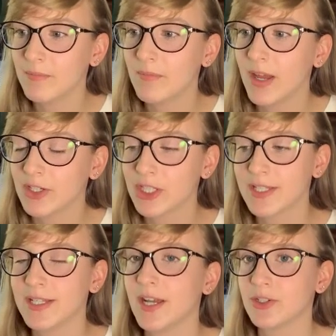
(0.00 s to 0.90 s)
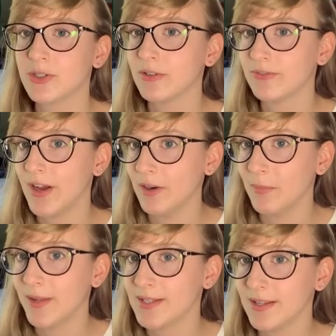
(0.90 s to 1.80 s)
actually is attached to a
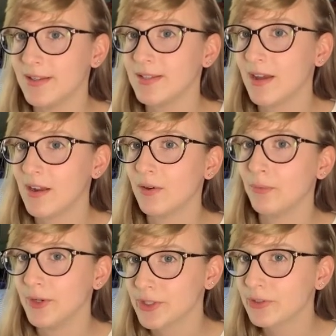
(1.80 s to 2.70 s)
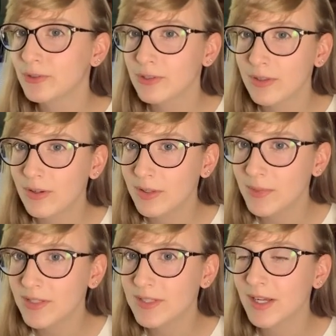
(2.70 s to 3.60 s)
fireplace that is not original to the
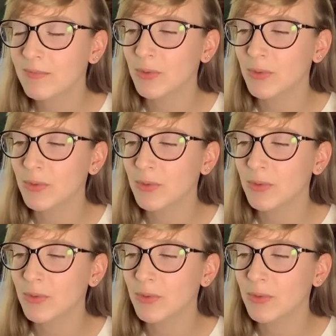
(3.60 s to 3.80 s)
Harmonist time.